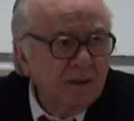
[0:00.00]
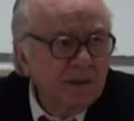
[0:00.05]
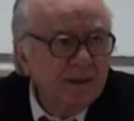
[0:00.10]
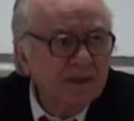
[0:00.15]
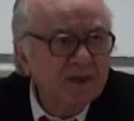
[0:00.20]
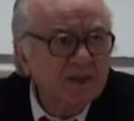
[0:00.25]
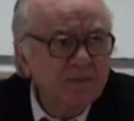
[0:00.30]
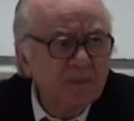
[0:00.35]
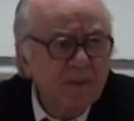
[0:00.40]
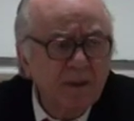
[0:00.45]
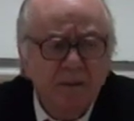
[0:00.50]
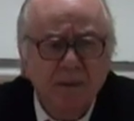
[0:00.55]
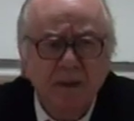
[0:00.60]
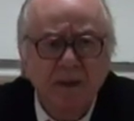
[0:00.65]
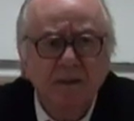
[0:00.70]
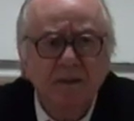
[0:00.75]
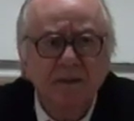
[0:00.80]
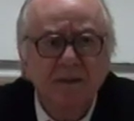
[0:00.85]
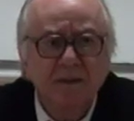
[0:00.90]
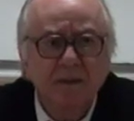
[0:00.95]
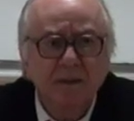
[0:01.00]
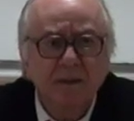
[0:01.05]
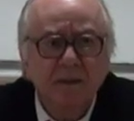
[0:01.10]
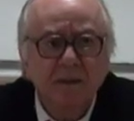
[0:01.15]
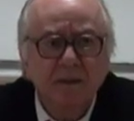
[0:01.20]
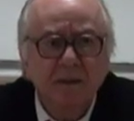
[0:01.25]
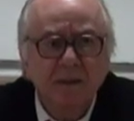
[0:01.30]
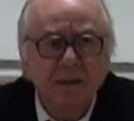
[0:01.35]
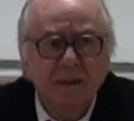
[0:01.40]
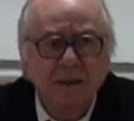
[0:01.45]
experiment
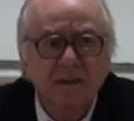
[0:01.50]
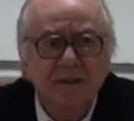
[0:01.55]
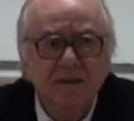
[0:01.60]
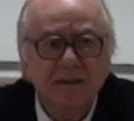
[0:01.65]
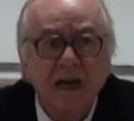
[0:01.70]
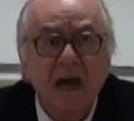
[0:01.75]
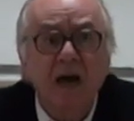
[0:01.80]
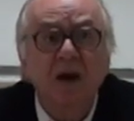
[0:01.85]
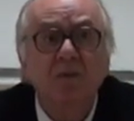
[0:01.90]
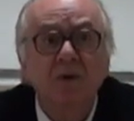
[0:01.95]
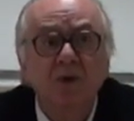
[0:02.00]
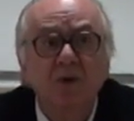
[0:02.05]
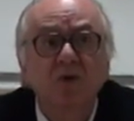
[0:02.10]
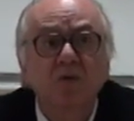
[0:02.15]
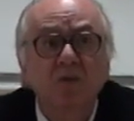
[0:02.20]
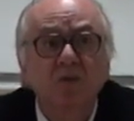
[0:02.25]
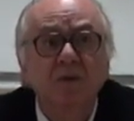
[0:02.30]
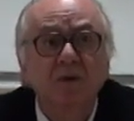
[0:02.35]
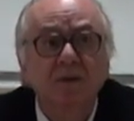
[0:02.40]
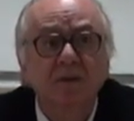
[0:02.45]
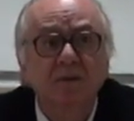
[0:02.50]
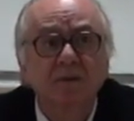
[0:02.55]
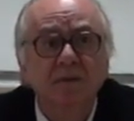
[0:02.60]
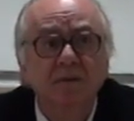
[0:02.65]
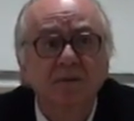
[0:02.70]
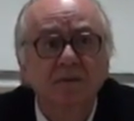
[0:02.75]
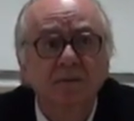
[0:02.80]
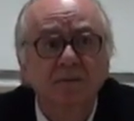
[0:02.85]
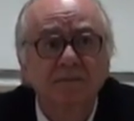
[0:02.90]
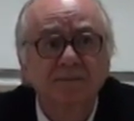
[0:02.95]
as our own world,
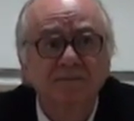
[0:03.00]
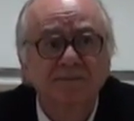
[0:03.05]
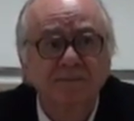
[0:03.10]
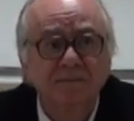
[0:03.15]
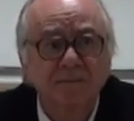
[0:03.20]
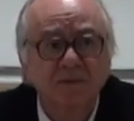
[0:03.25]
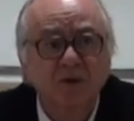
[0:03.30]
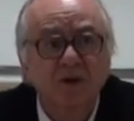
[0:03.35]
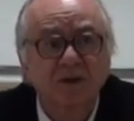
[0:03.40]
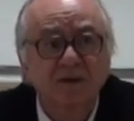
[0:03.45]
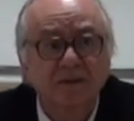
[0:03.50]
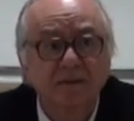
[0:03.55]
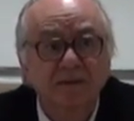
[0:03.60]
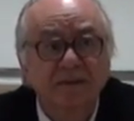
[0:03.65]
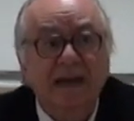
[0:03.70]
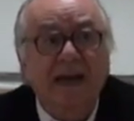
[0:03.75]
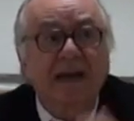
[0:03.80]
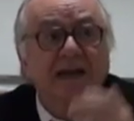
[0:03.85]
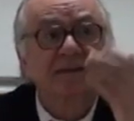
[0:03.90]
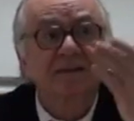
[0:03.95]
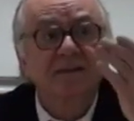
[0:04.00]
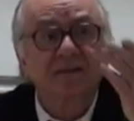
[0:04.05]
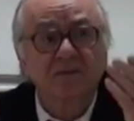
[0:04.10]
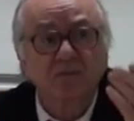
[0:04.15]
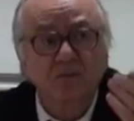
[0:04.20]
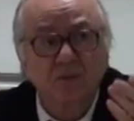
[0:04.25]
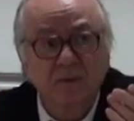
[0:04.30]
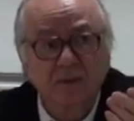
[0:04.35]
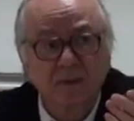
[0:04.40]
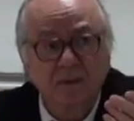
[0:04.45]
not theirs
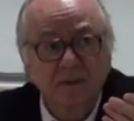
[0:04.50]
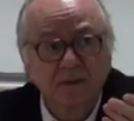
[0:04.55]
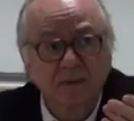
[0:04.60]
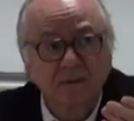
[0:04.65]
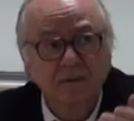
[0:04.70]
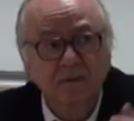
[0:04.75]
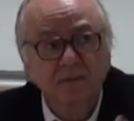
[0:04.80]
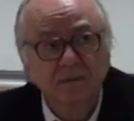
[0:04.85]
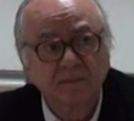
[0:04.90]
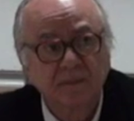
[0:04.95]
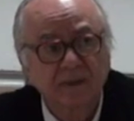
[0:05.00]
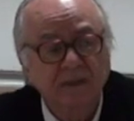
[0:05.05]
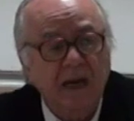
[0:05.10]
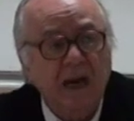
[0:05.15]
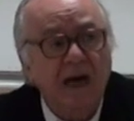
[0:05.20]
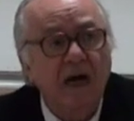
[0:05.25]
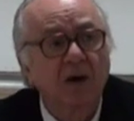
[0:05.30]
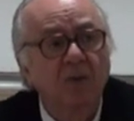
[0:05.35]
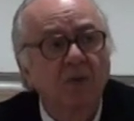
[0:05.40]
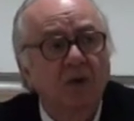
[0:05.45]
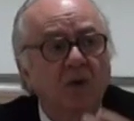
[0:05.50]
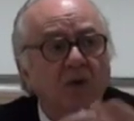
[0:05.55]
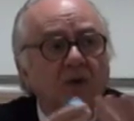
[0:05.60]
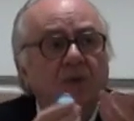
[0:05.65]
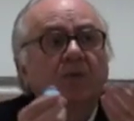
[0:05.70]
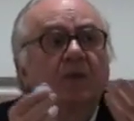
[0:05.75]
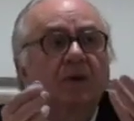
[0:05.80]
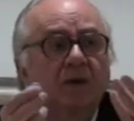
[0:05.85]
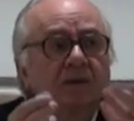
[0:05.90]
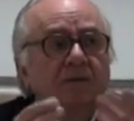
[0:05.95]
world, but our own
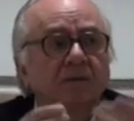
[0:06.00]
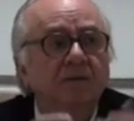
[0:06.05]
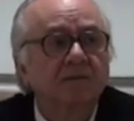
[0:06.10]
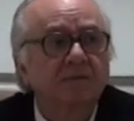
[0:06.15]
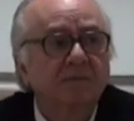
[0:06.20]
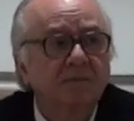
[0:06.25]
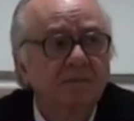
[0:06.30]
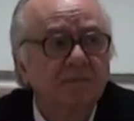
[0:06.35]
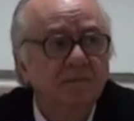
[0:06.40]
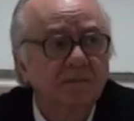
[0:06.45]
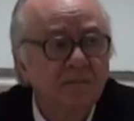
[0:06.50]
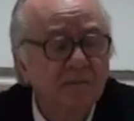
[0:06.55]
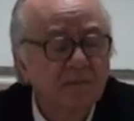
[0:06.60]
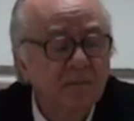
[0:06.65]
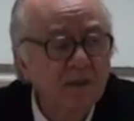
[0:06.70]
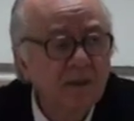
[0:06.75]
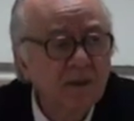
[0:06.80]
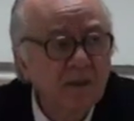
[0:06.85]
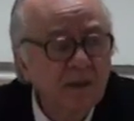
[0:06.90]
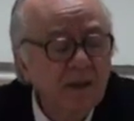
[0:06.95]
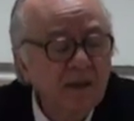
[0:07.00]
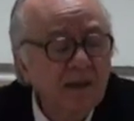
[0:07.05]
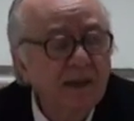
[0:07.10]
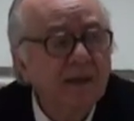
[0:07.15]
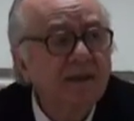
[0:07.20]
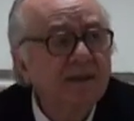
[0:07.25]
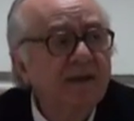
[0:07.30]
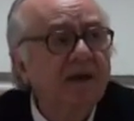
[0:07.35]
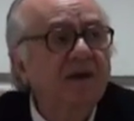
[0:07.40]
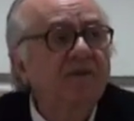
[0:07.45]
world
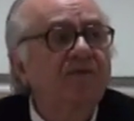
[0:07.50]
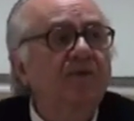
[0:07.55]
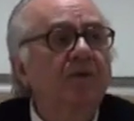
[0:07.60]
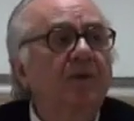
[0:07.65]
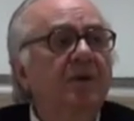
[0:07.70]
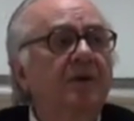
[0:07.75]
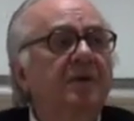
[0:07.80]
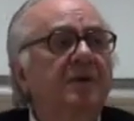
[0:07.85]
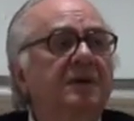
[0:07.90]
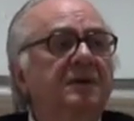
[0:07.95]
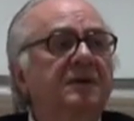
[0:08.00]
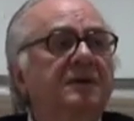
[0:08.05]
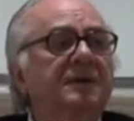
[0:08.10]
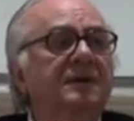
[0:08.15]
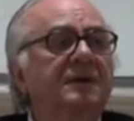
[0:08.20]
and therefore